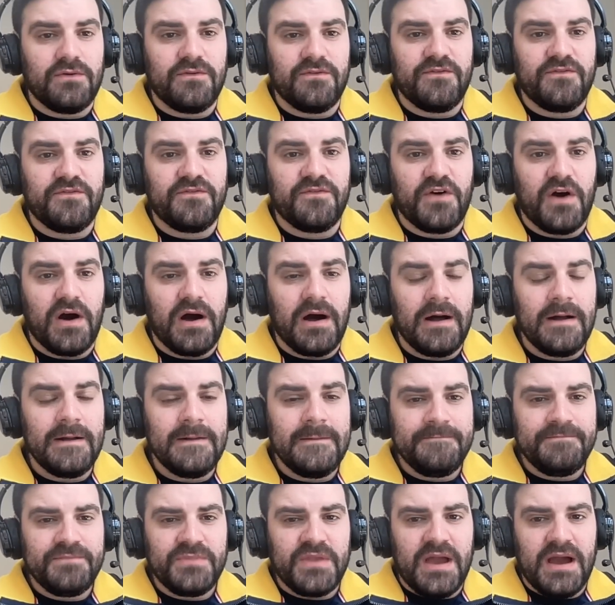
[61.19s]
far.
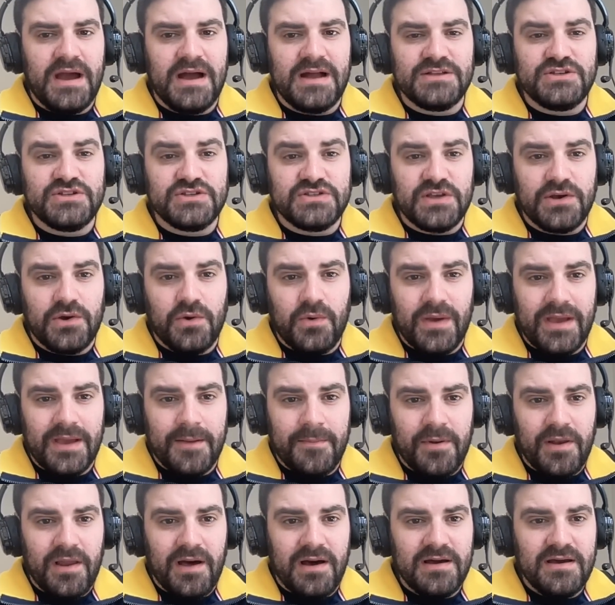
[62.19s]
Uh, just a quick
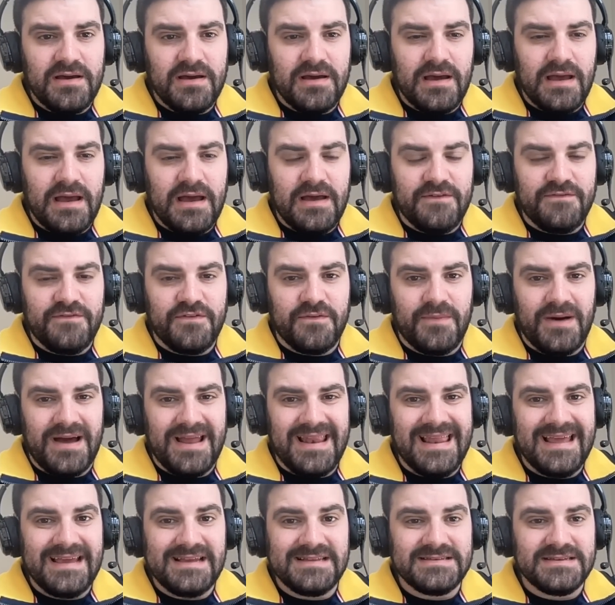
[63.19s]
plug uh, for my
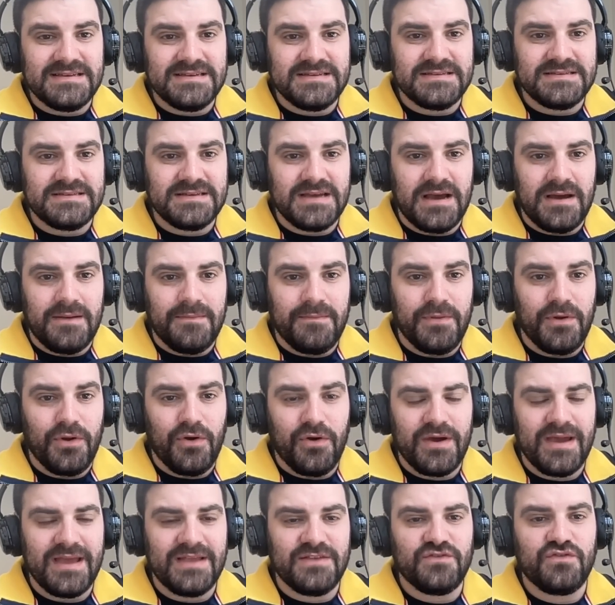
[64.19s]
latest uh,
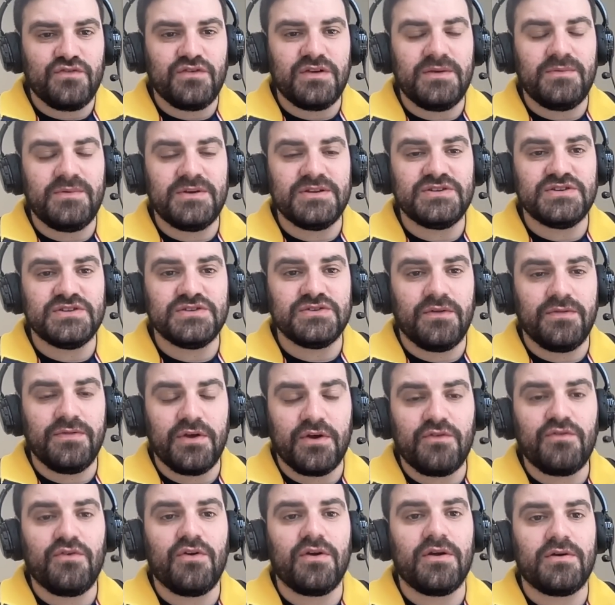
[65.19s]
blog entry, which is on the
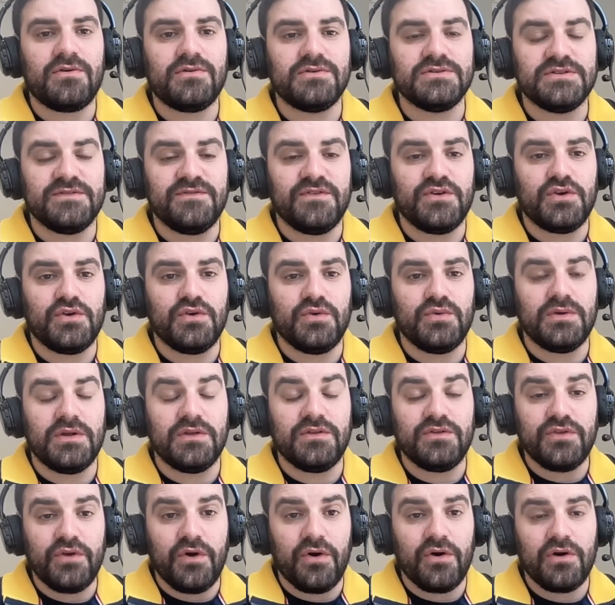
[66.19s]
chronicles of
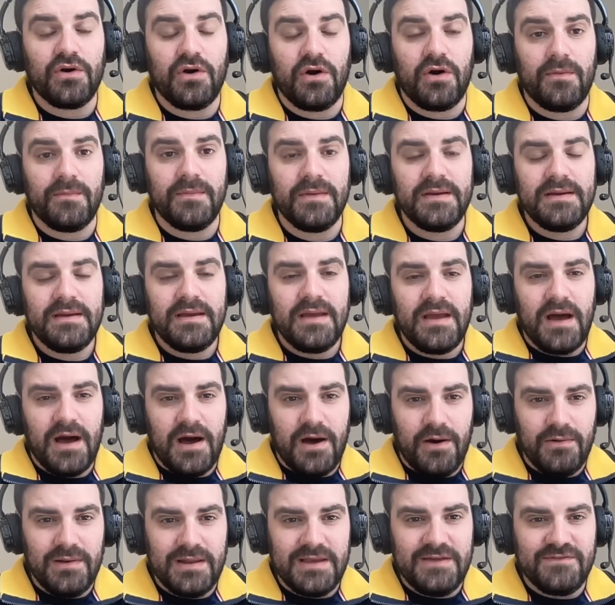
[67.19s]
agooner.com.
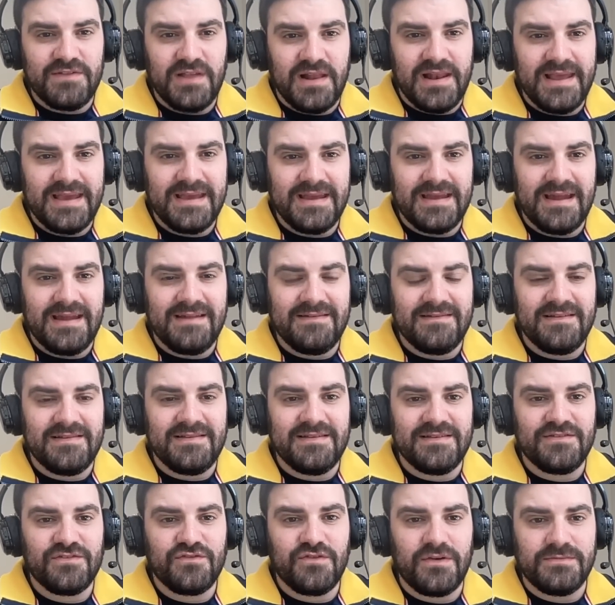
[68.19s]
I'll leave the link in the
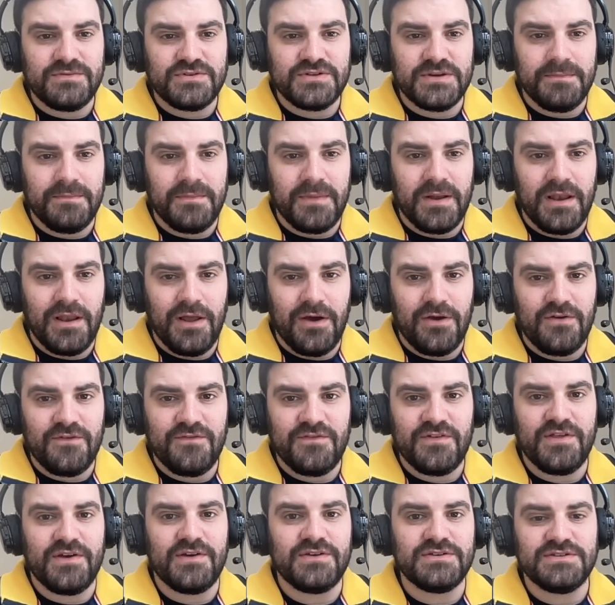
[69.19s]
description below
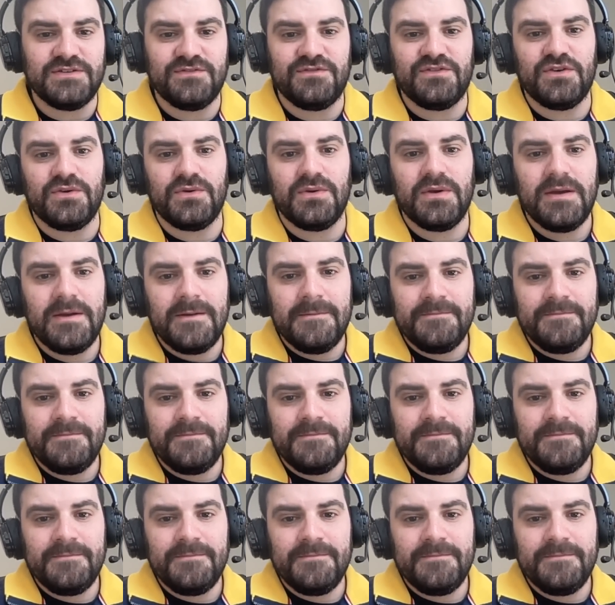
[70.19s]
for those of you